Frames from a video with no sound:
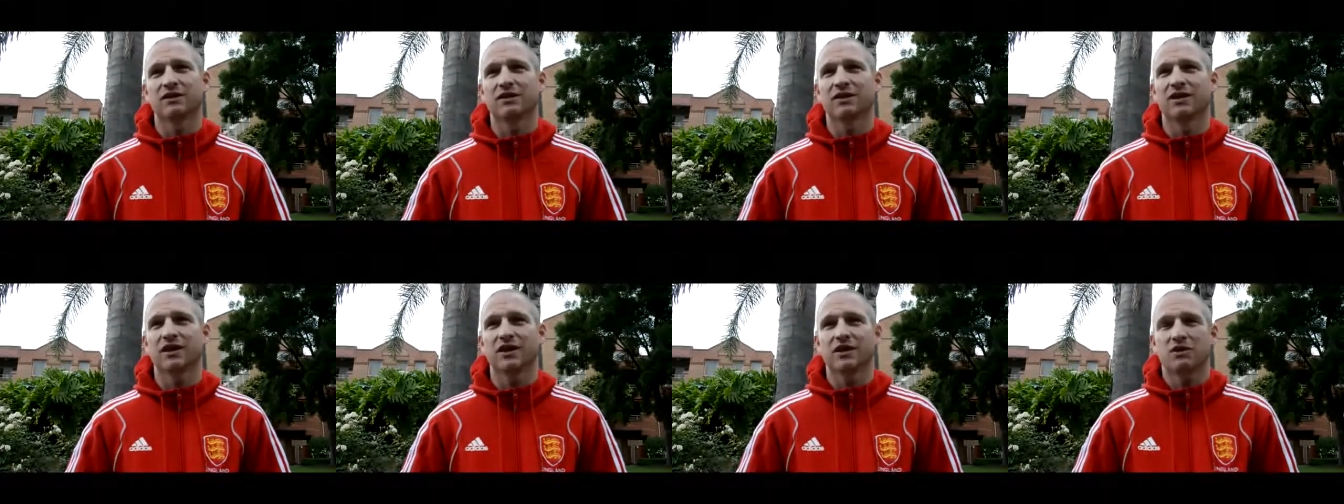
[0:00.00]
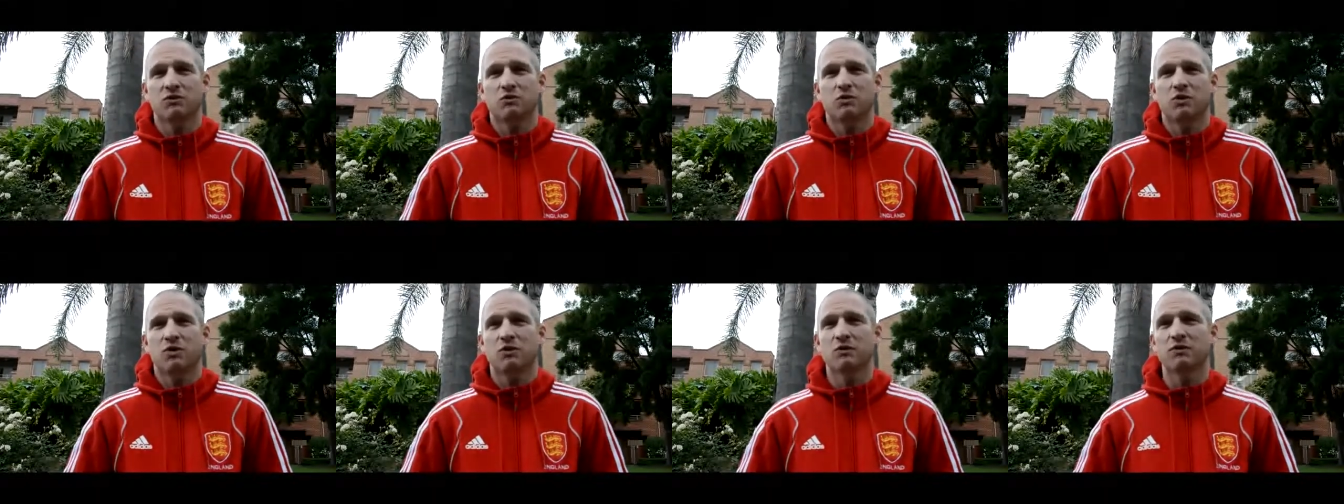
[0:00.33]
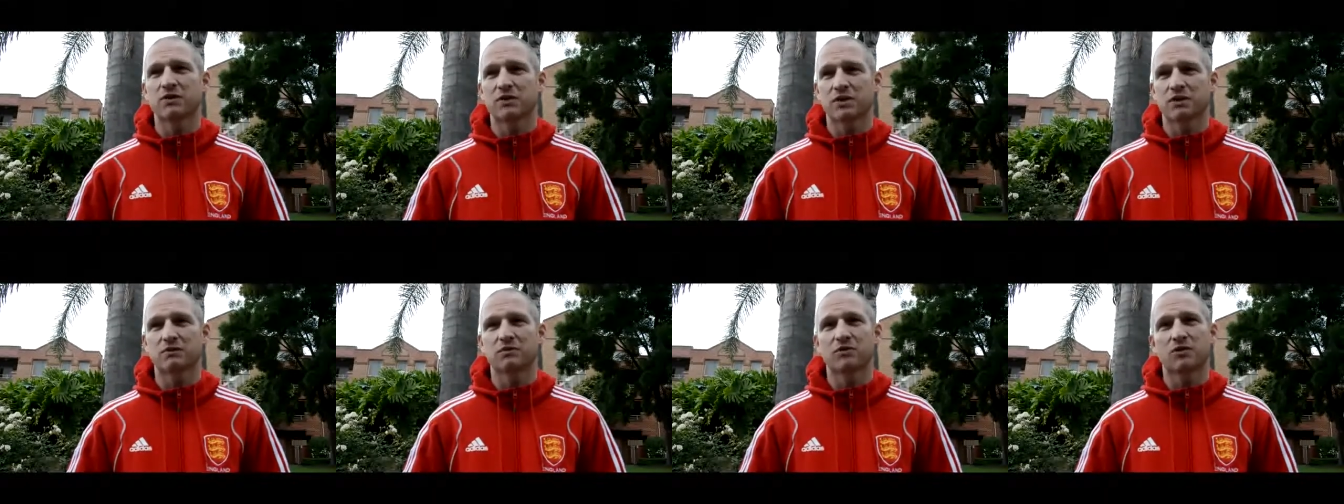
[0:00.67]
Uh, it's why we
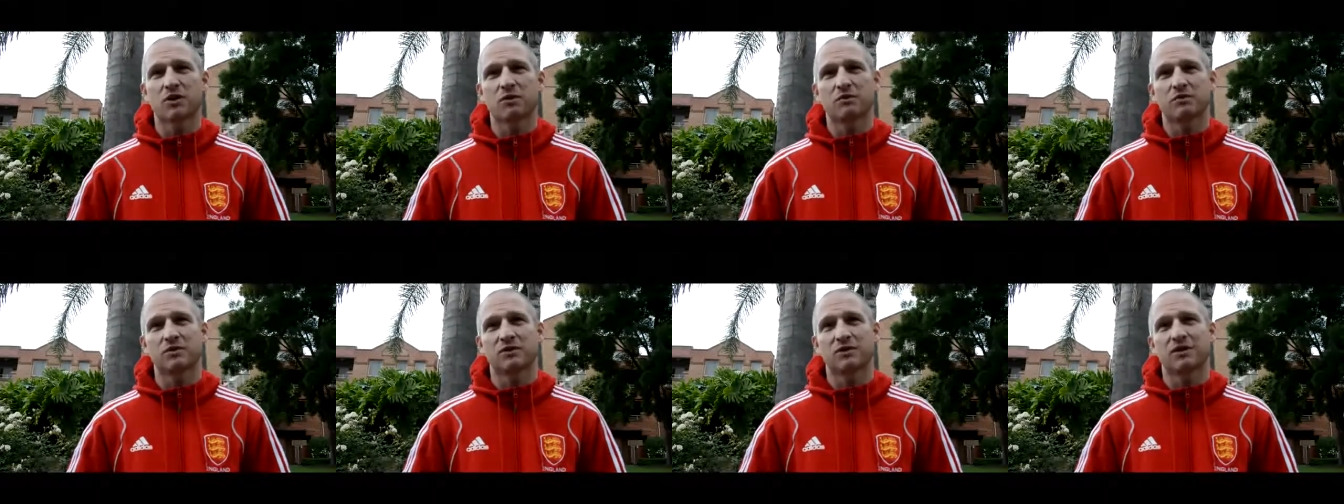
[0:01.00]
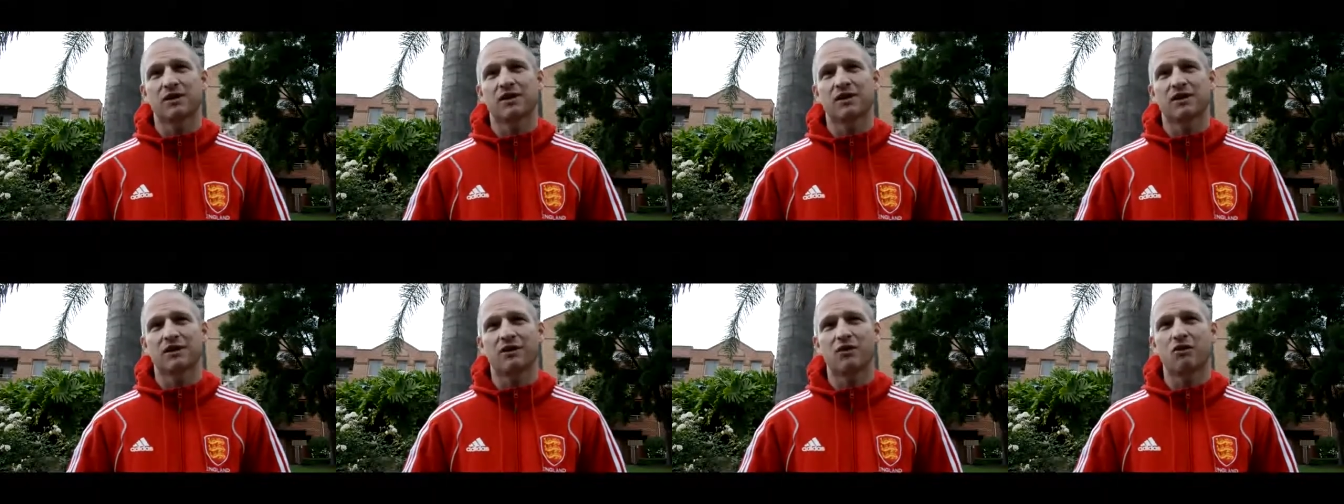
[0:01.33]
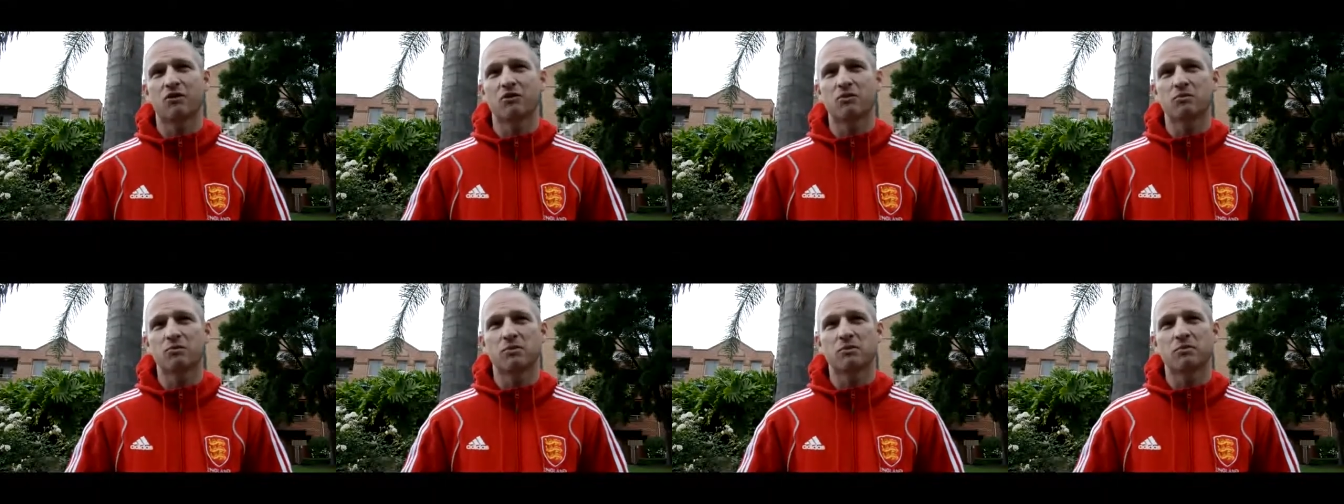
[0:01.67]
sometimes get
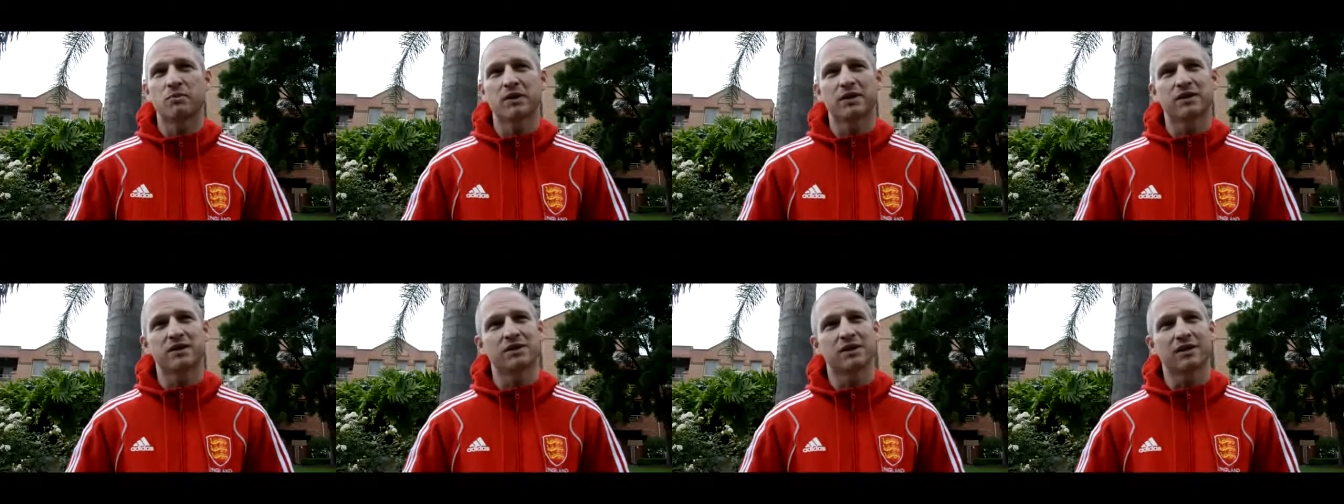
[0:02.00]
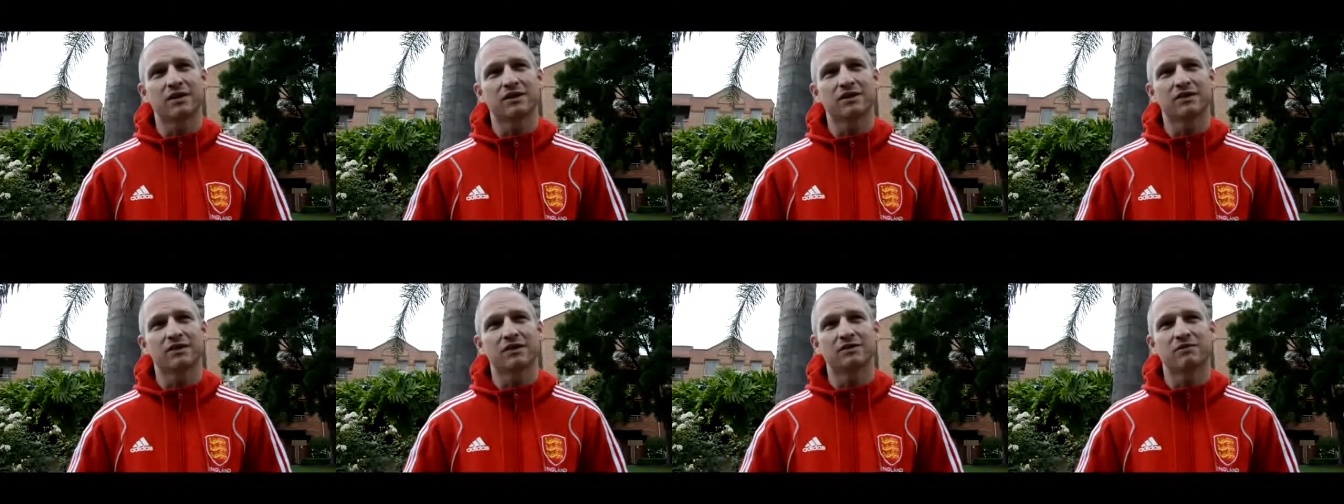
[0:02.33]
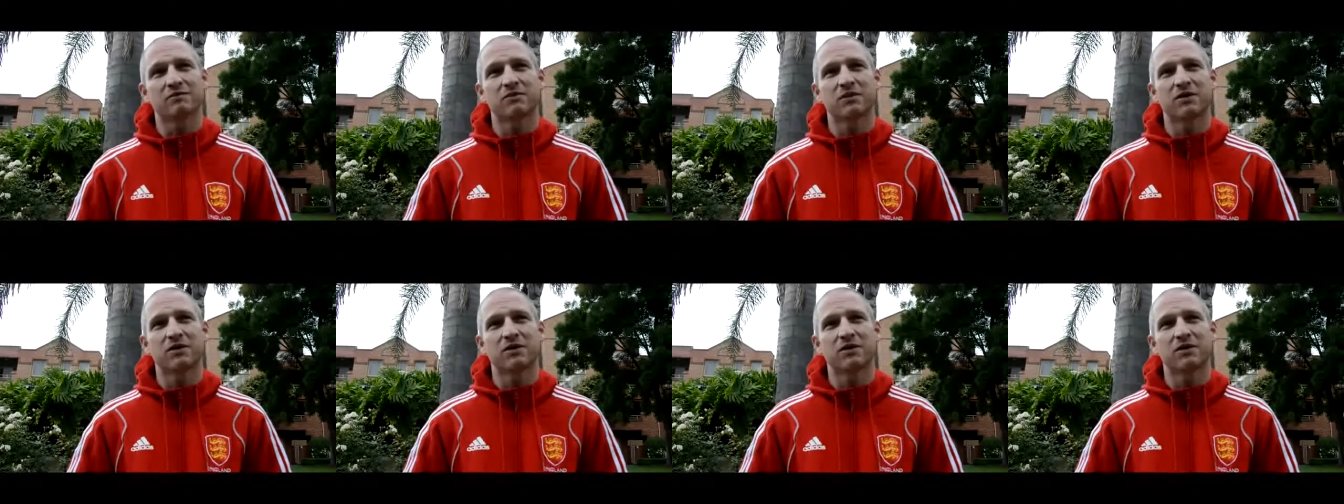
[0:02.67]
horrible beatings,